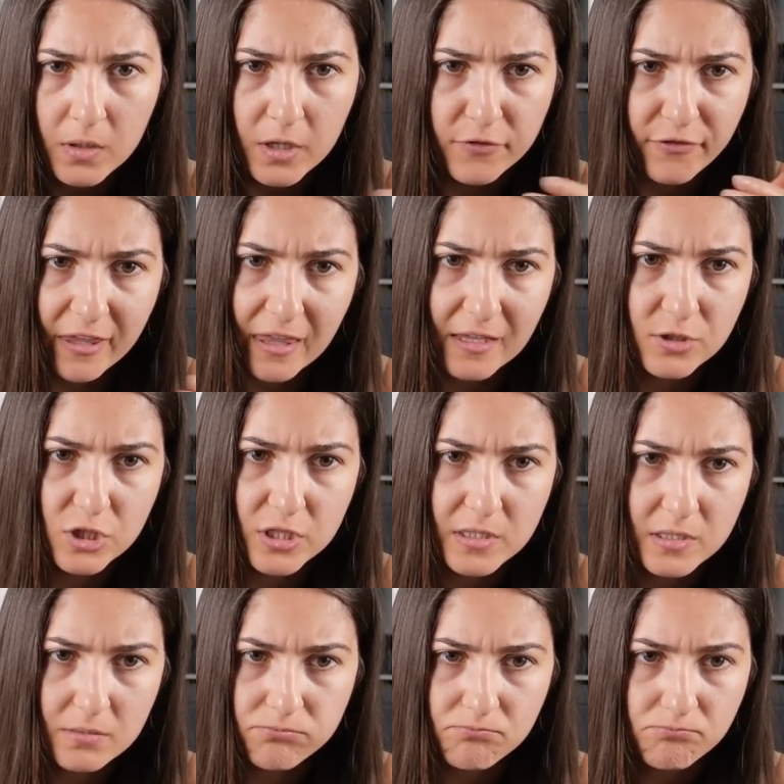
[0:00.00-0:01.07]
If I can
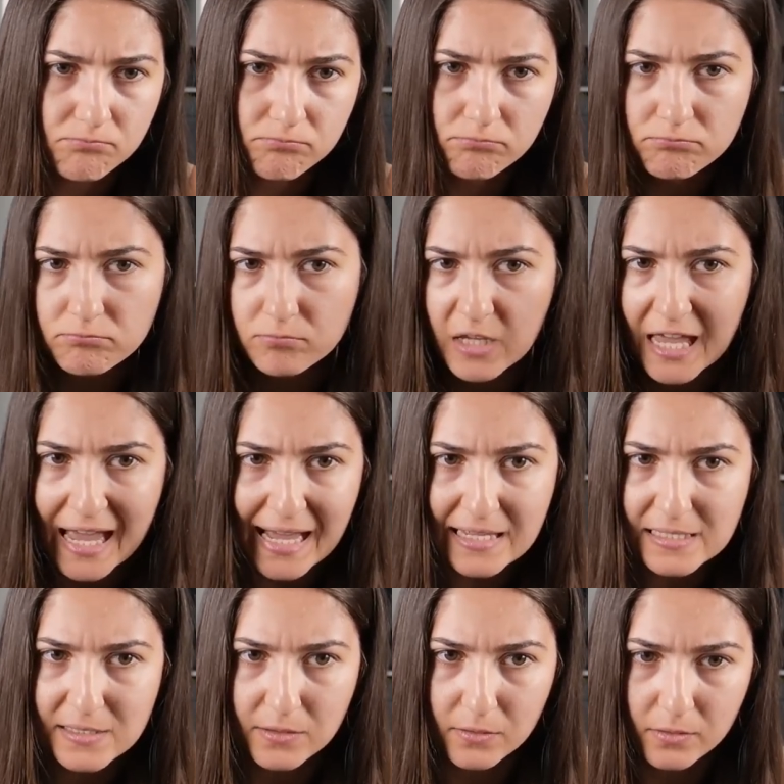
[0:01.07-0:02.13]
just
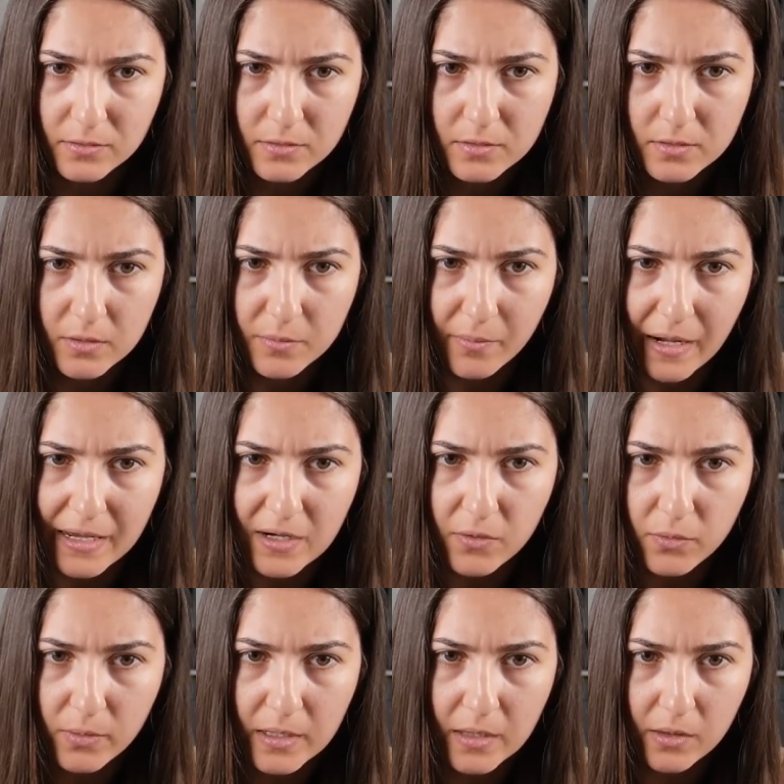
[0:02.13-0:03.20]
castle, like
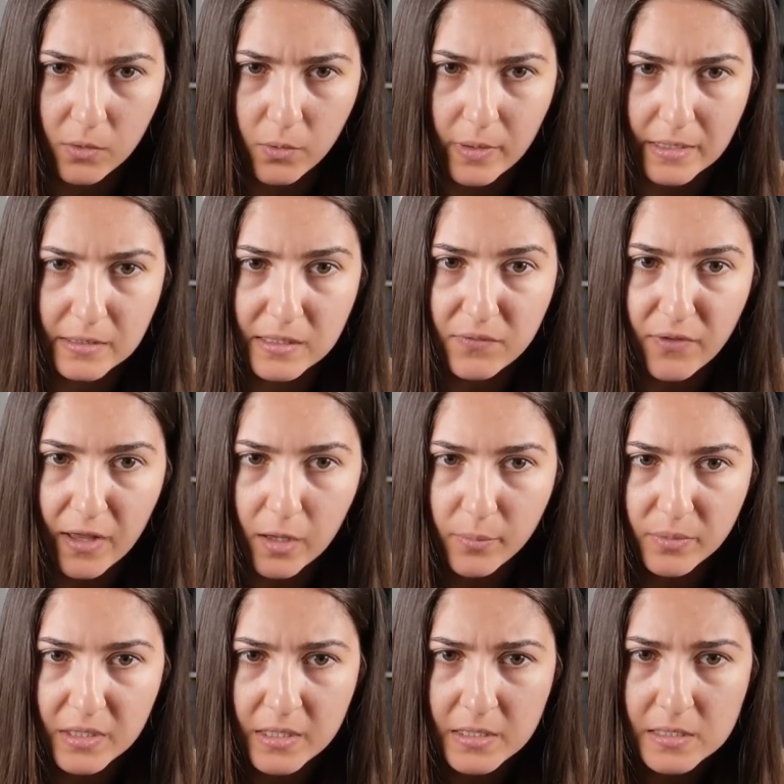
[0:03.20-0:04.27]
real quick. Develop
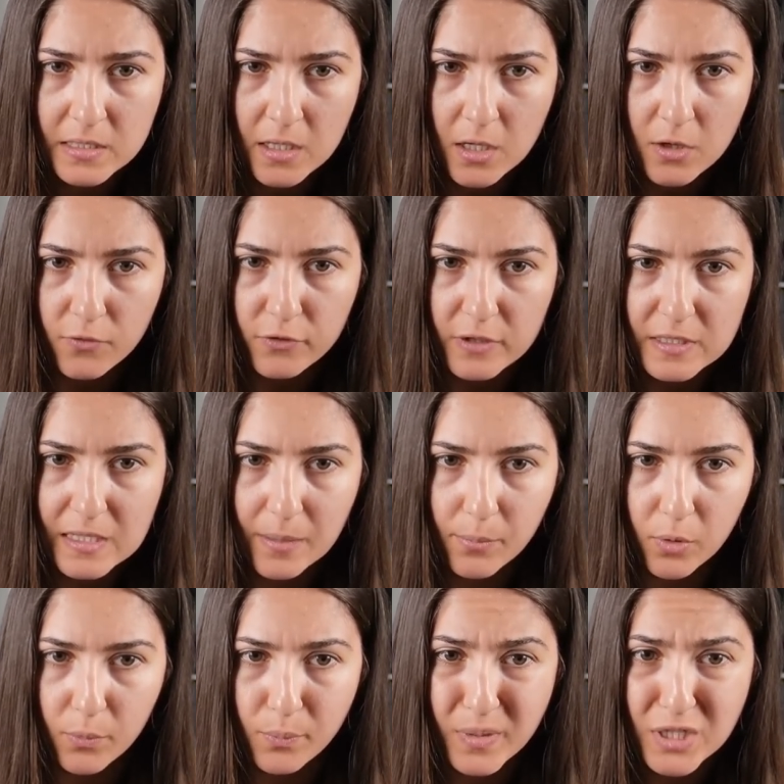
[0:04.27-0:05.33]
this, for
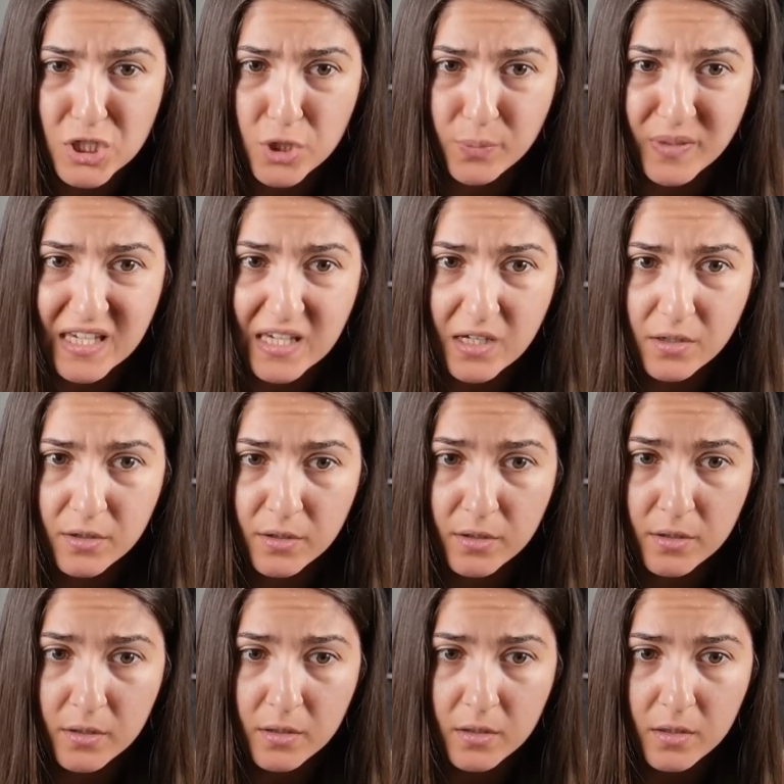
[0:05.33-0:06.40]
example, bishop
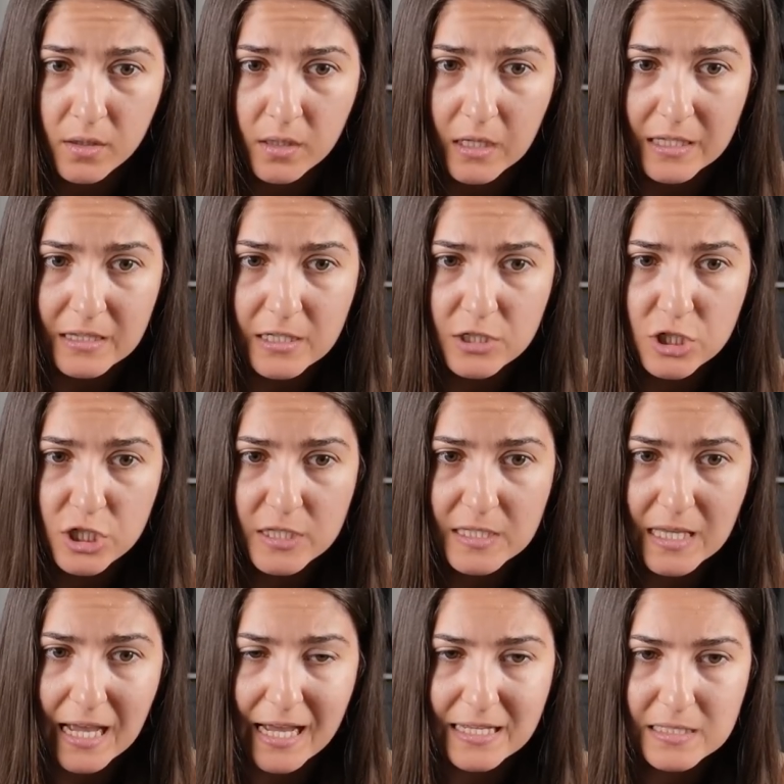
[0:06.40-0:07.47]
here, and then just
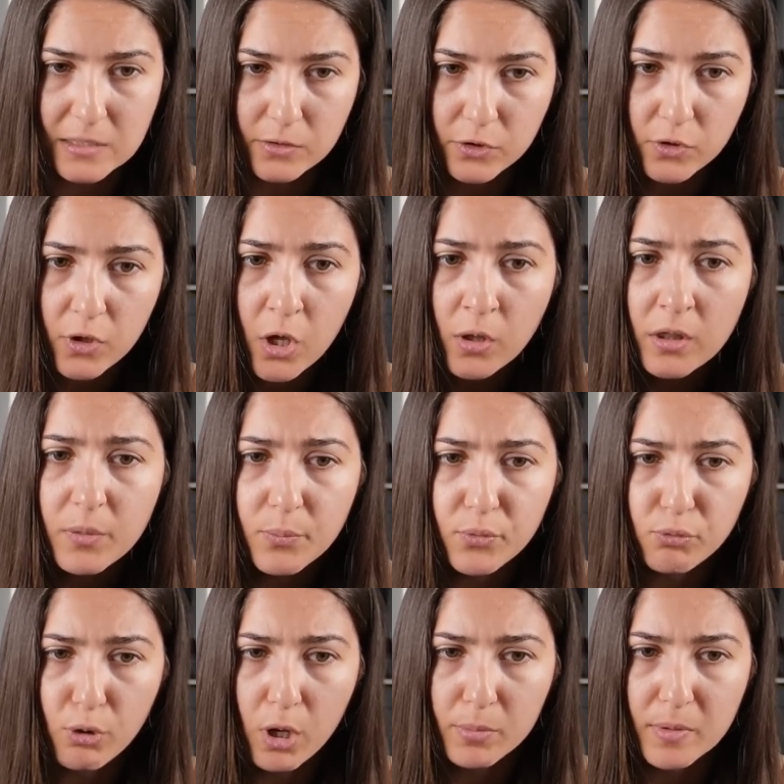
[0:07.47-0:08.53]
castle. The only
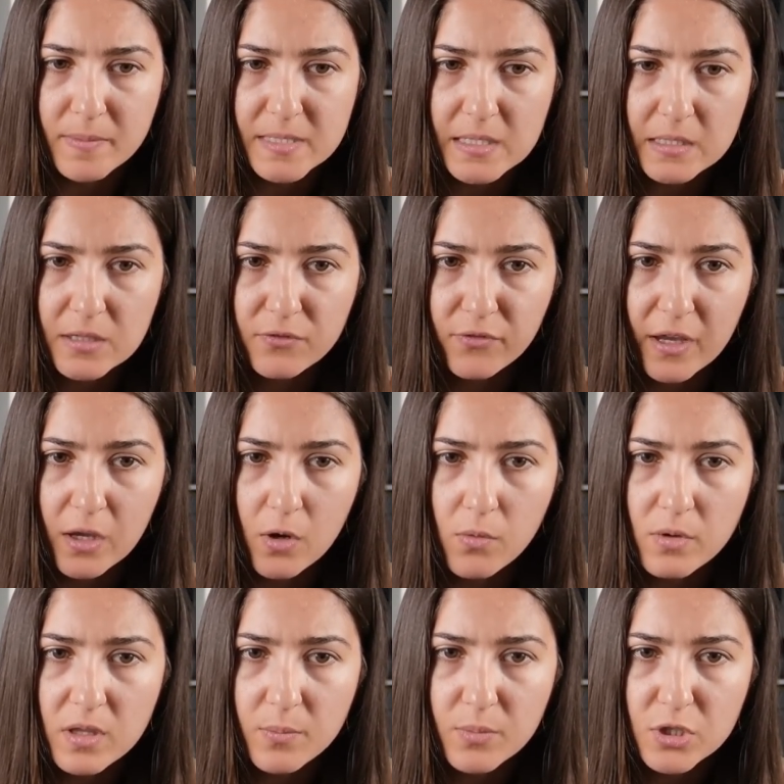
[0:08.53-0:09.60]
problem is that if I go
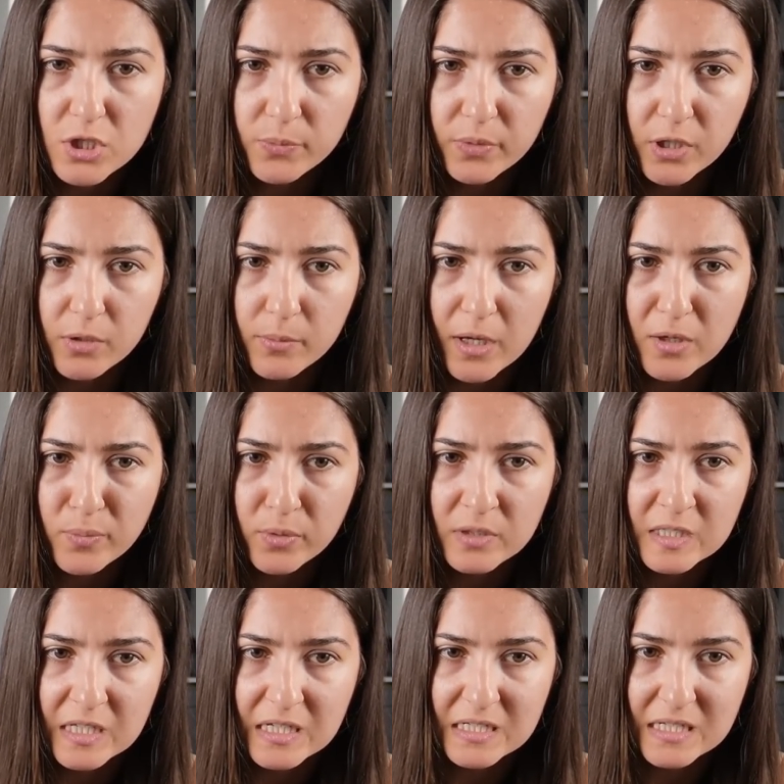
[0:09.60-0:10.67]
with the bishop here, my
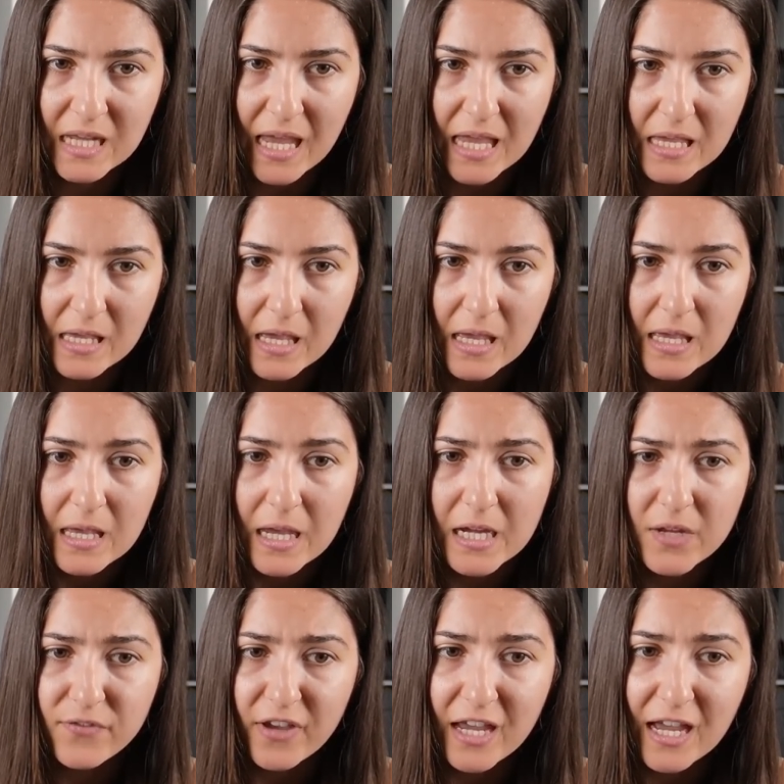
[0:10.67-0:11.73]
opponent can take. And
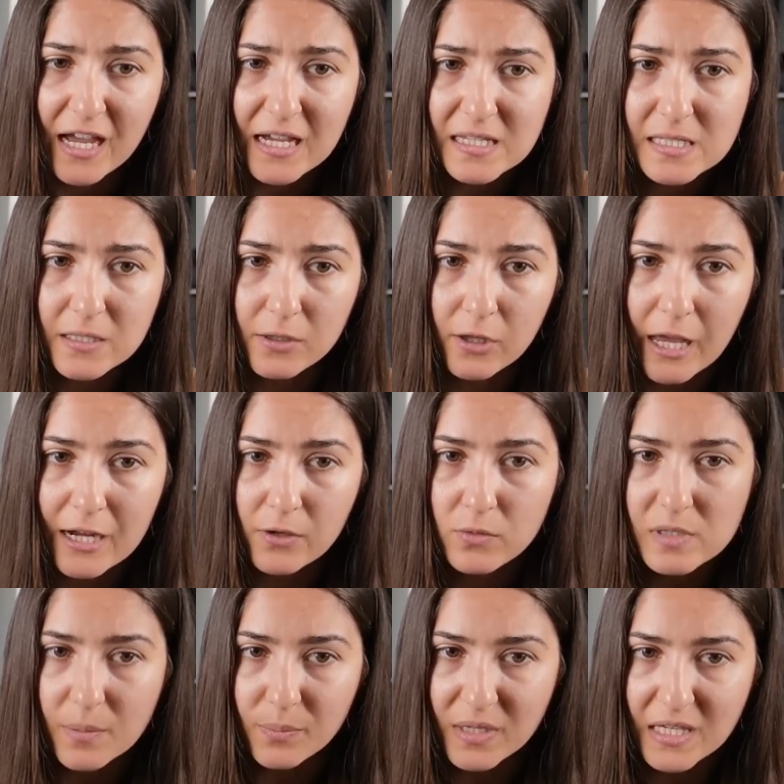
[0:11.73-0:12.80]
if I castle, I
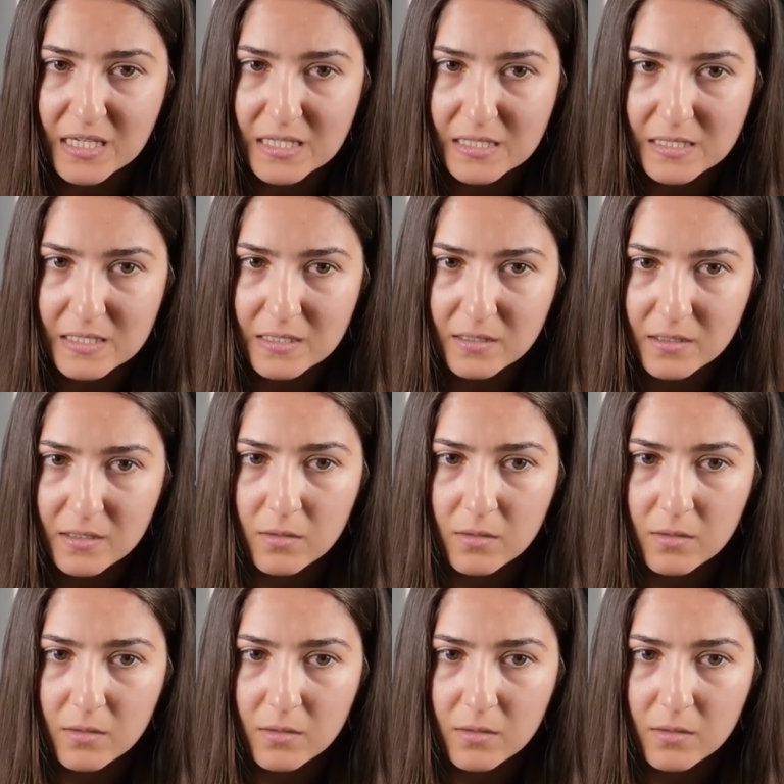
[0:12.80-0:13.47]
lose a piece.